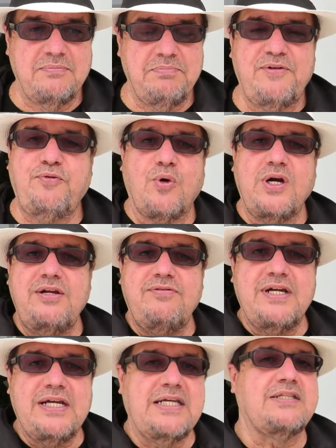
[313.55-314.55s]
before you
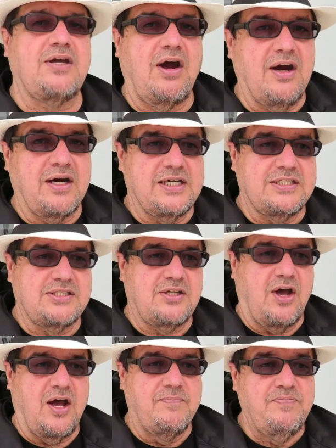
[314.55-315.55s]
even get to
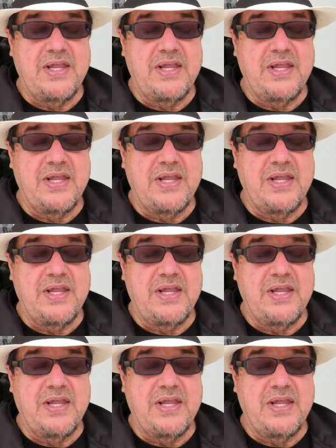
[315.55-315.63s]
Arkansas.